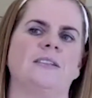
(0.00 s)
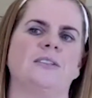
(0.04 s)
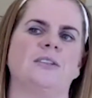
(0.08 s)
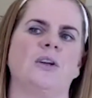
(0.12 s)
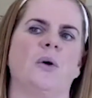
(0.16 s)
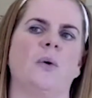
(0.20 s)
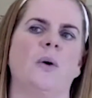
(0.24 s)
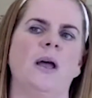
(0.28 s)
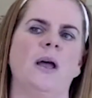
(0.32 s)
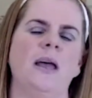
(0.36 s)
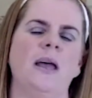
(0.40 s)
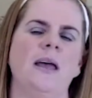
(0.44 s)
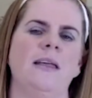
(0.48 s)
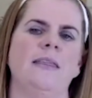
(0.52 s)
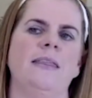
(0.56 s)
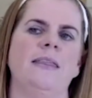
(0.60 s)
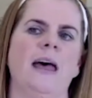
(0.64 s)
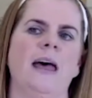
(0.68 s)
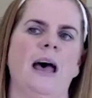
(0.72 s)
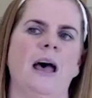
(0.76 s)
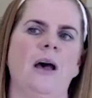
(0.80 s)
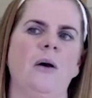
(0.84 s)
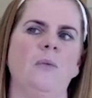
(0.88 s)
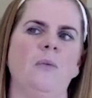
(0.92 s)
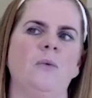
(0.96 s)
So
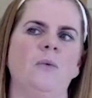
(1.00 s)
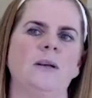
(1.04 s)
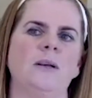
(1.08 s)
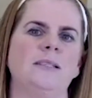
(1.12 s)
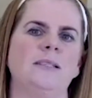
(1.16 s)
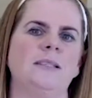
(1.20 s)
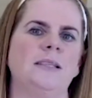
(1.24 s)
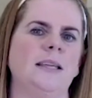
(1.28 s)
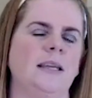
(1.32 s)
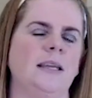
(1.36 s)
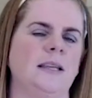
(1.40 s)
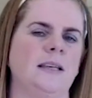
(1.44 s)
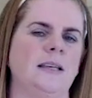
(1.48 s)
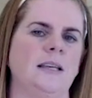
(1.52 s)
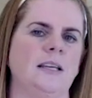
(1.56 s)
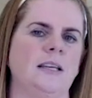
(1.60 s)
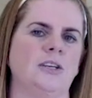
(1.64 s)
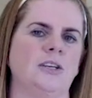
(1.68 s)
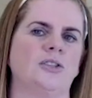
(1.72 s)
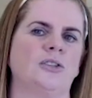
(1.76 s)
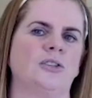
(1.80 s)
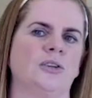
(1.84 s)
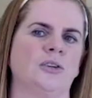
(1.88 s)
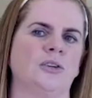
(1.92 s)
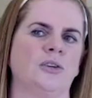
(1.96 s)
that was the
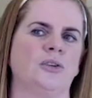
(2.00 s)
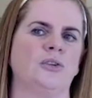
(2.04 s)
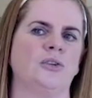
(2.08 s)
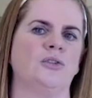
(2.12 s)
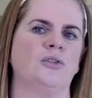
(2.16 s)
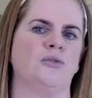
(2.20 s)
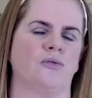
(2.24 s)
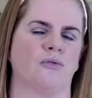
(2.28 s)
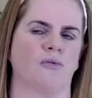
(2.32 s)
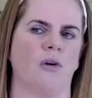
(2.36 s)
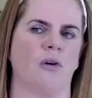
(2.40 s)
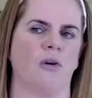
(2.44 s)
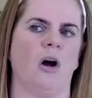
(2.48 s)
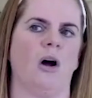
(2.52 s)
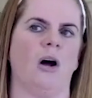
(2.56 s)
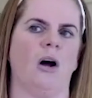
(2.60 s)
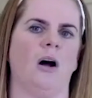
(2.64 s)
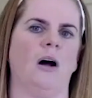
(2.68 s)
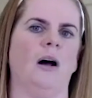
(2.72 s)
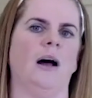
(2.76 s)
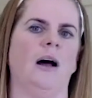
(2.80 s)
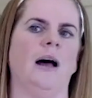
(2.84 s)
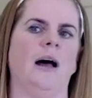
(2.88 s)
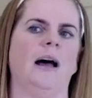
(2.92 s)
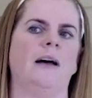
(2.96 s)
initial draw
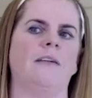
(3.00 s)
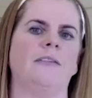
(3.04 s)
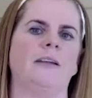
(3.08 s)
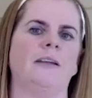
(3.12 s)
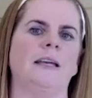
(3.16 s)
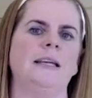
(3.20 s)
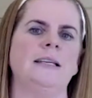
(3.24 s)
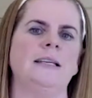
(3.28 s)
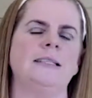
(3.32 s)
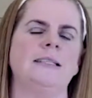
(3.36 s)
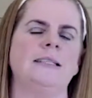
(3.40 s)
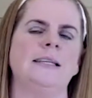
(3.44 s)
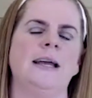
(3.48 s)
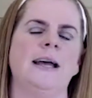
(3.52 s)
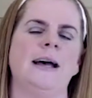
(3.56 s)
of it.